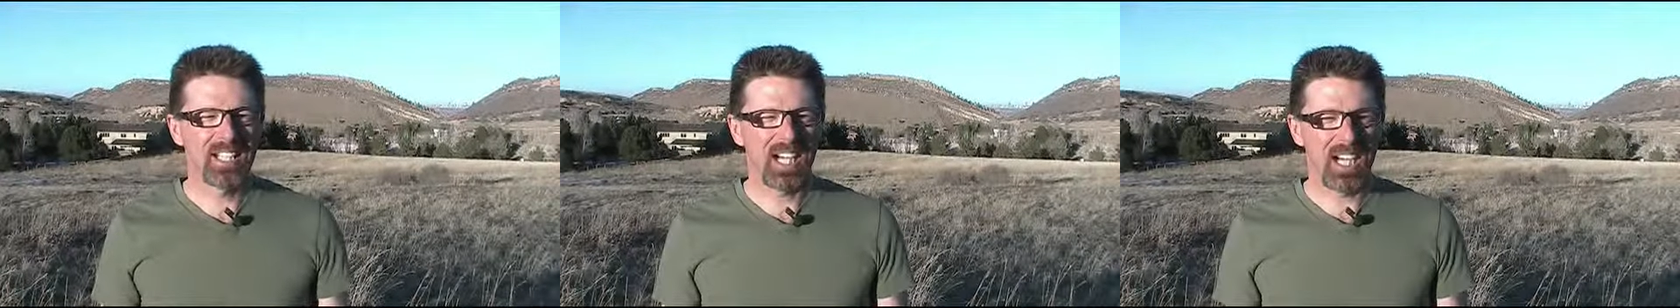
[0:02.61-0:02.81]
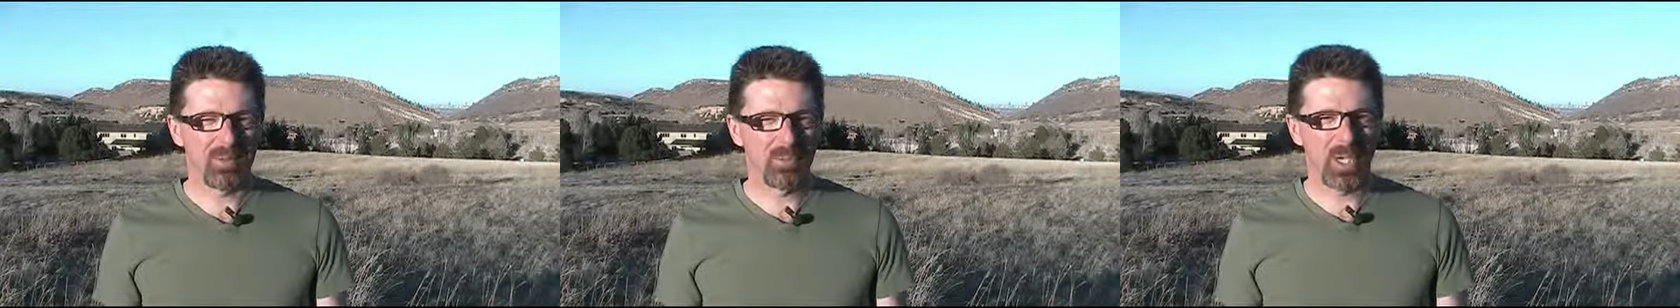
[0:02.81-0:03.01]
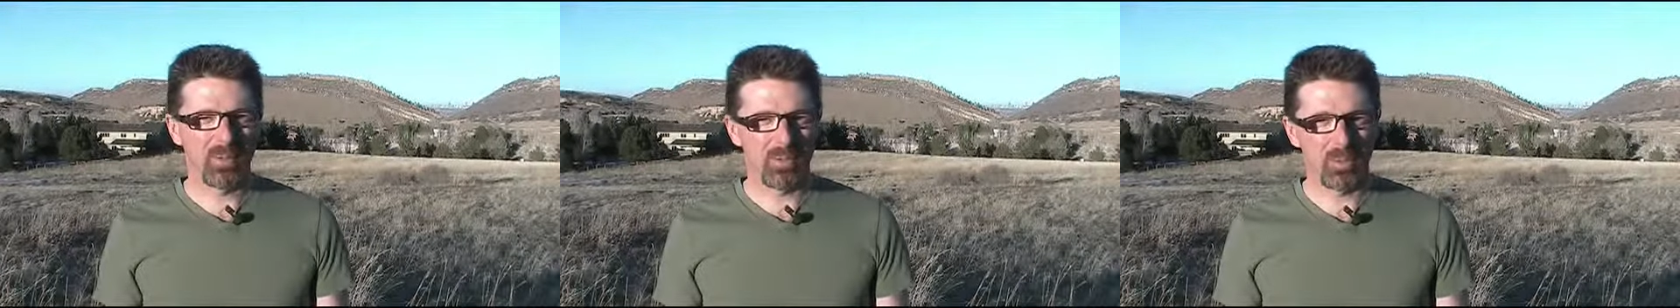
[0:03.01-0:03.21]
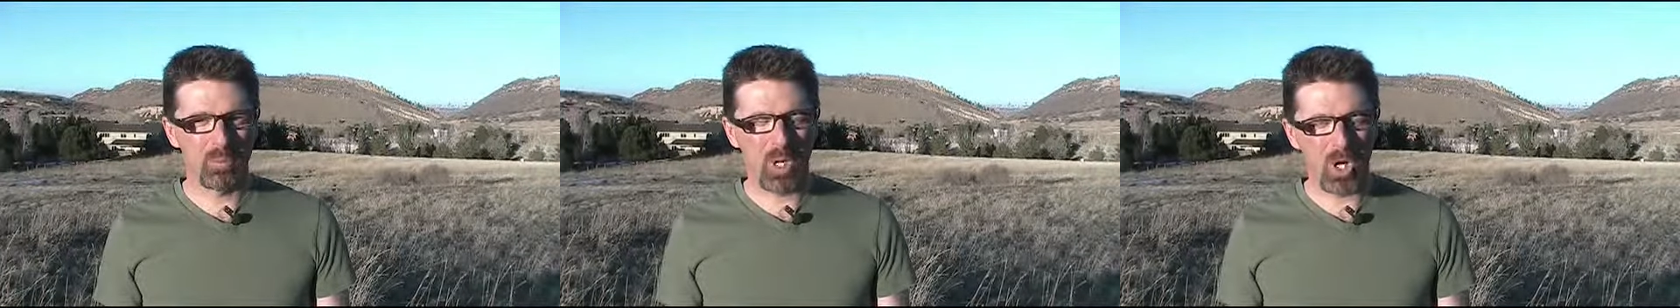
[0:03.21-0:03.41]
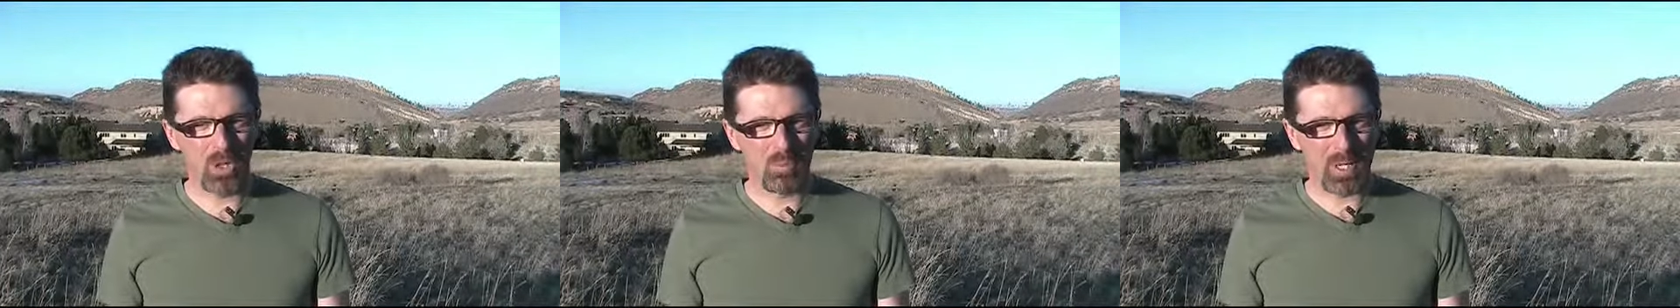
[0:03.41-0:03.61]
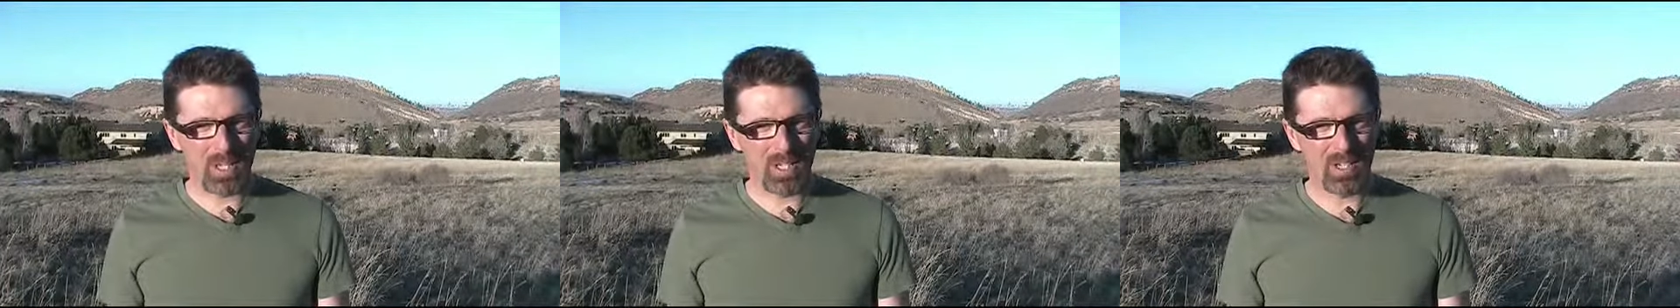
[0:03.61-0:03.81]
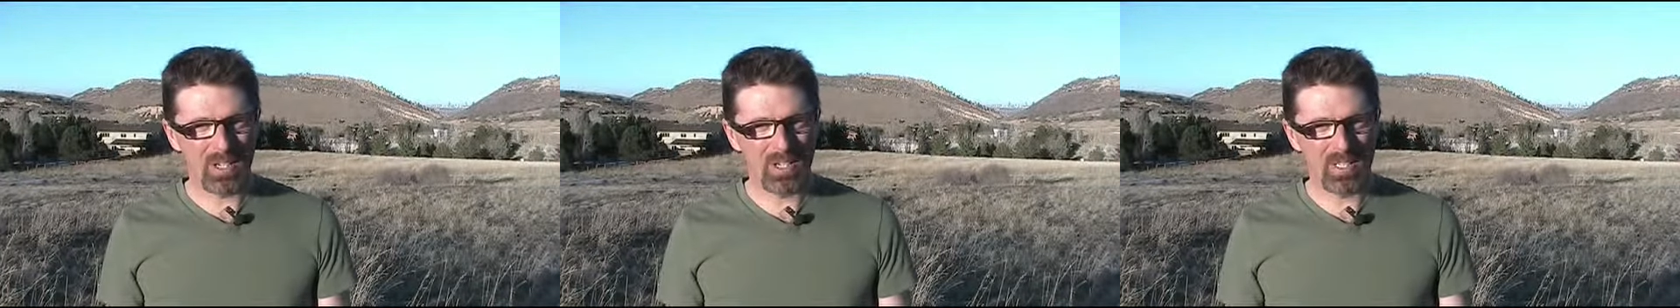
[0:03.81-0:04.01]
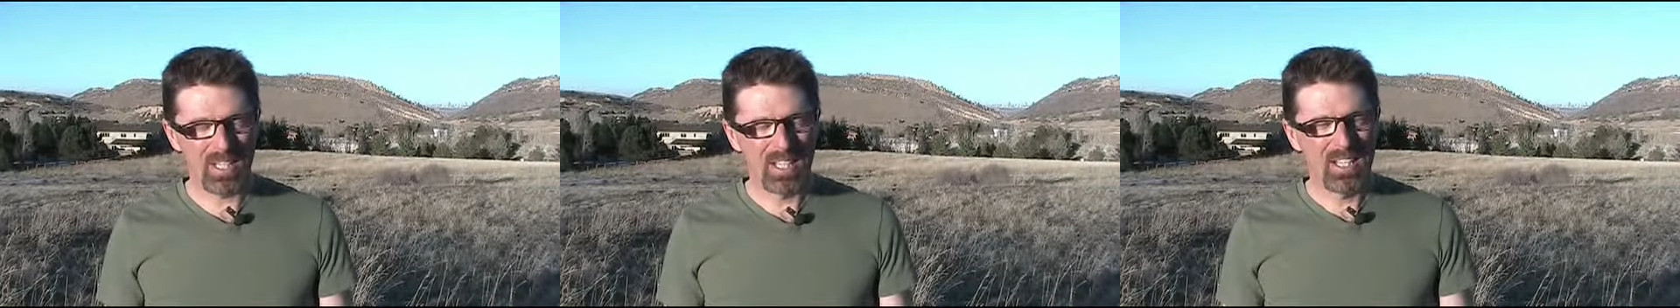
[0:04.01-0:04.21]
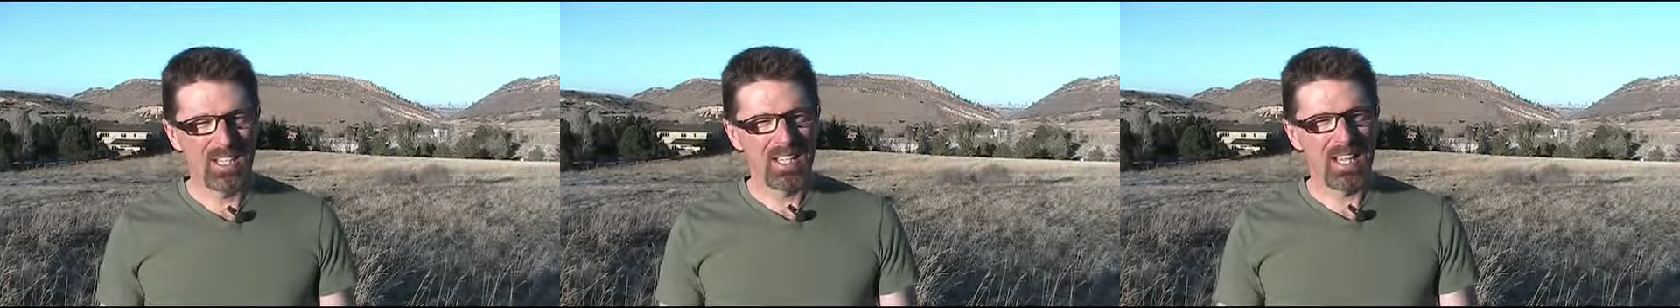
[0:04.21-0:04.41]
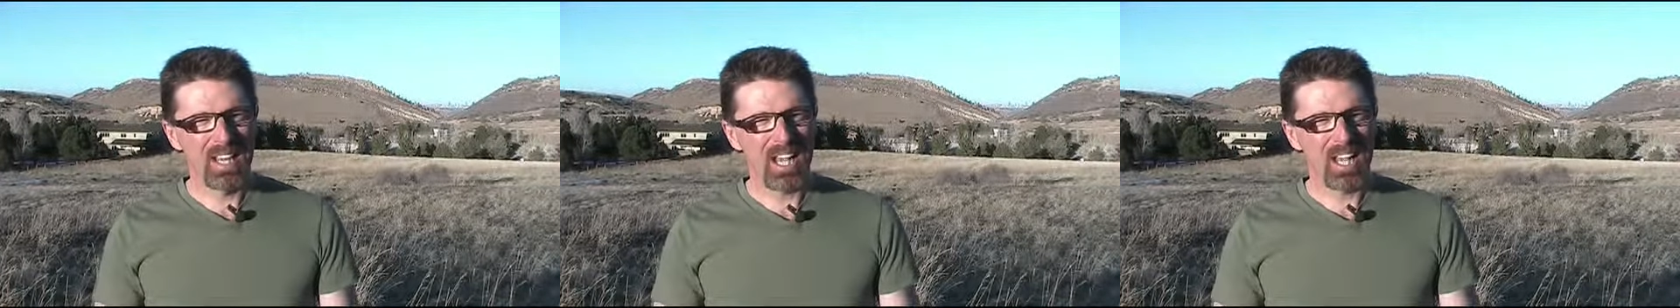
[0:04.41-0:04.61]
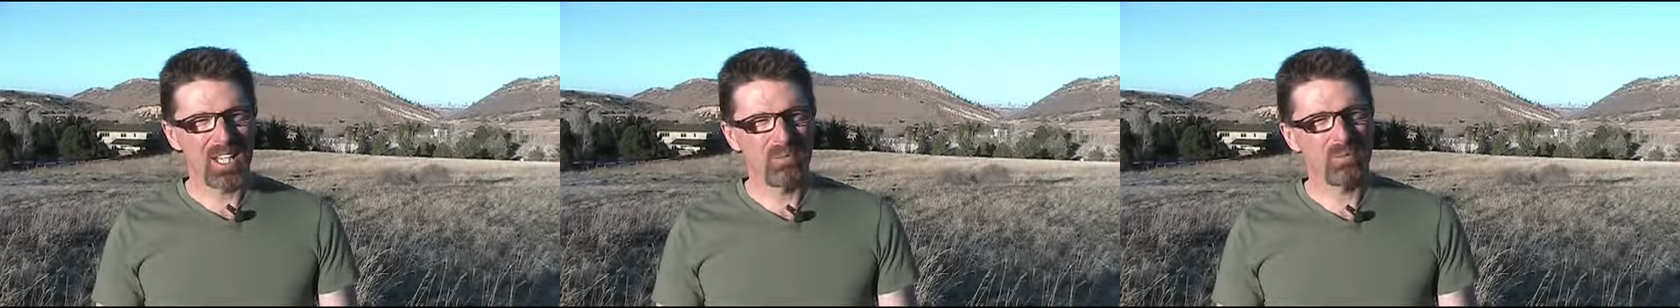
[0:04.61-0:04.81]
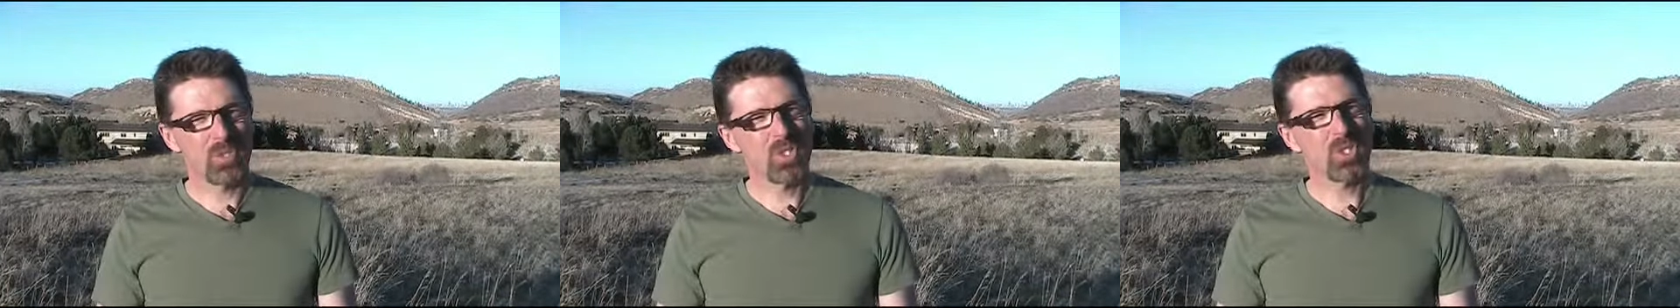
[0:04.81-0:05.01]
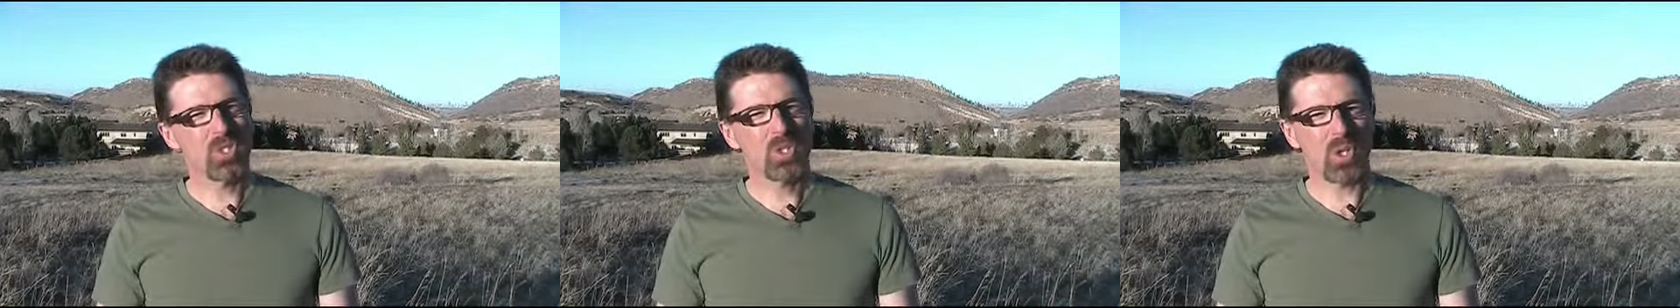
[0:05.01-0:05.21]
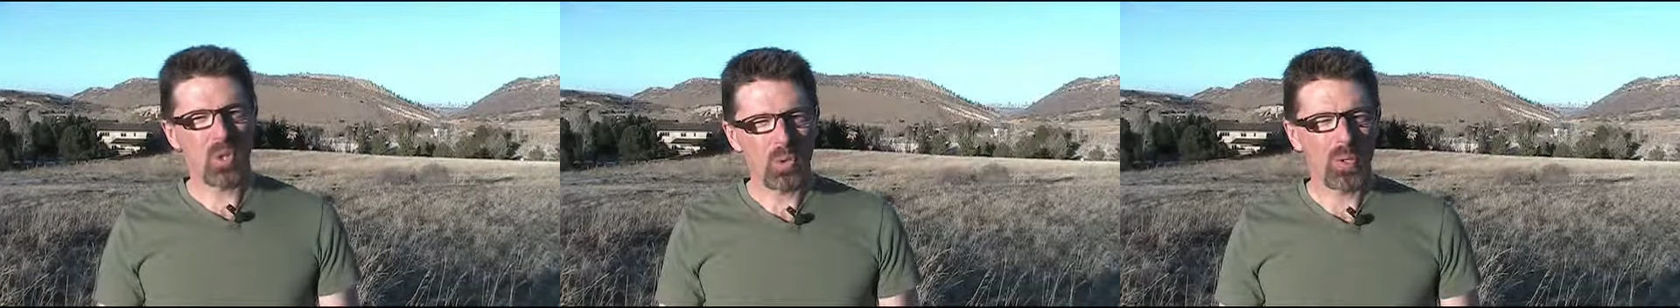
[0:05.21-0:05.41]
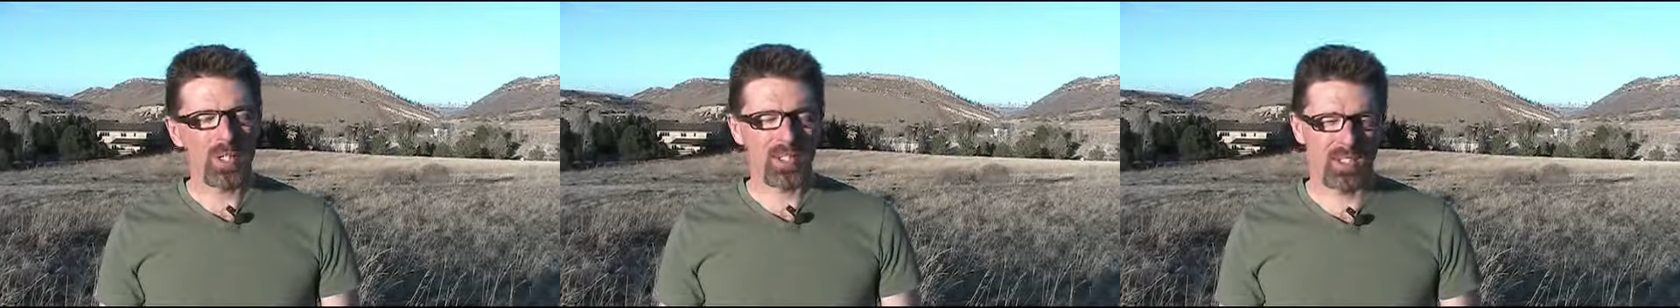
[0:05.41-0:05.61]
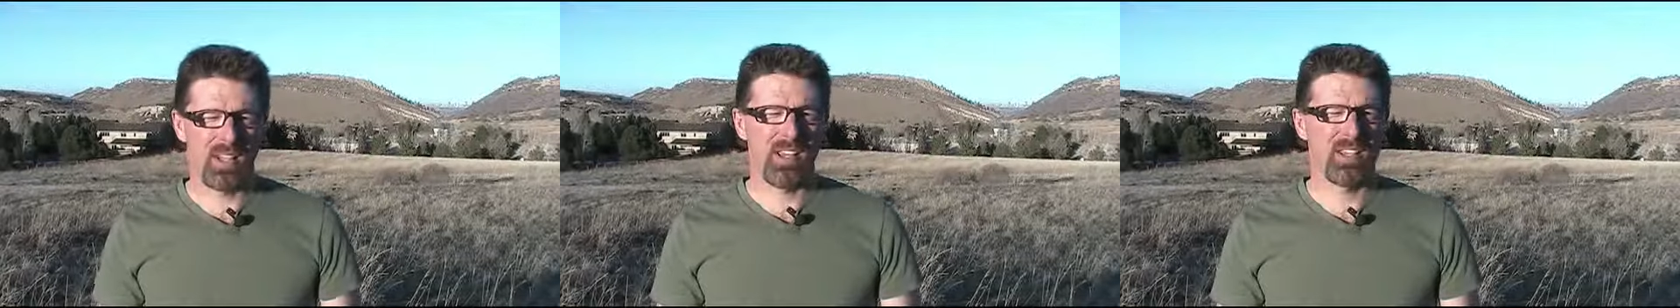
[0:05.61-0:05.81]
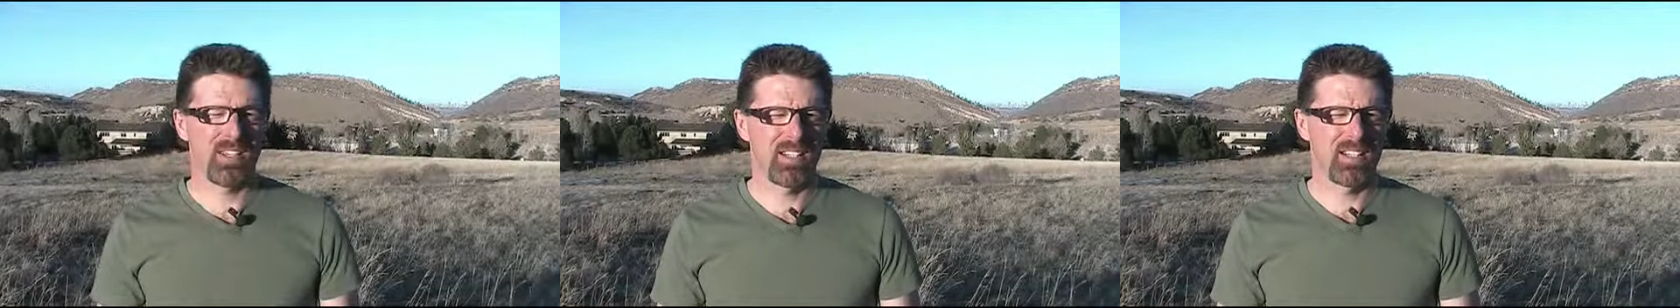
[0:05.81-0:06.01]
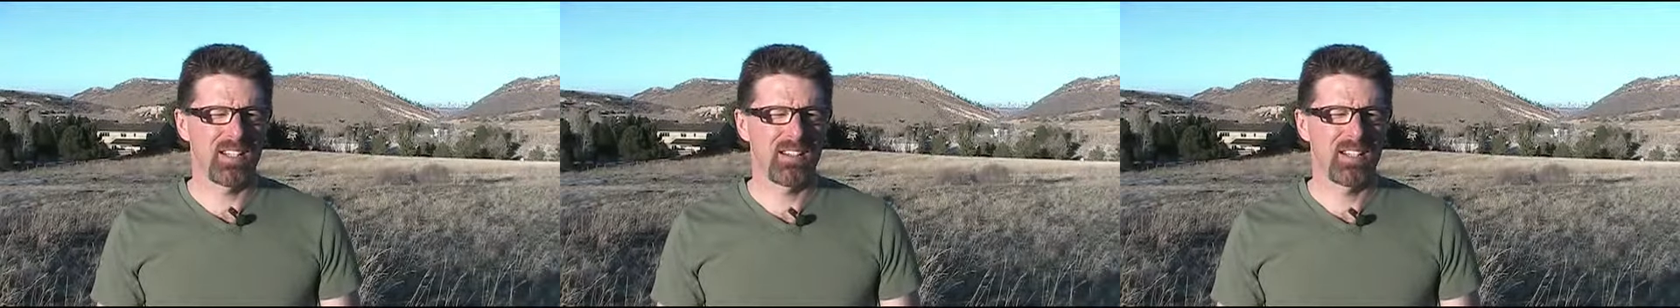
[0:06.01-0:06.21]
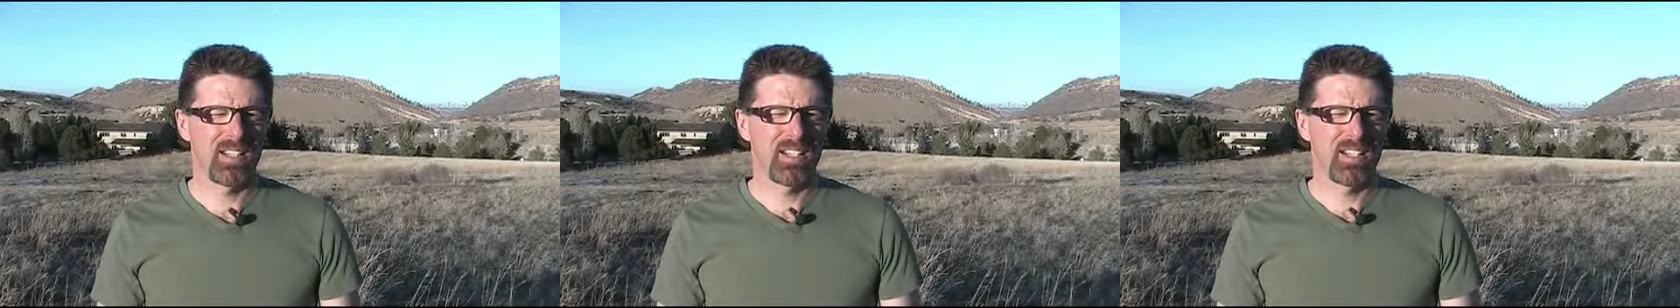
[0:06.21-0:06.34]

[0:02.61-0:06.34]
I'm Raymond Paul Maynard, and I am so excited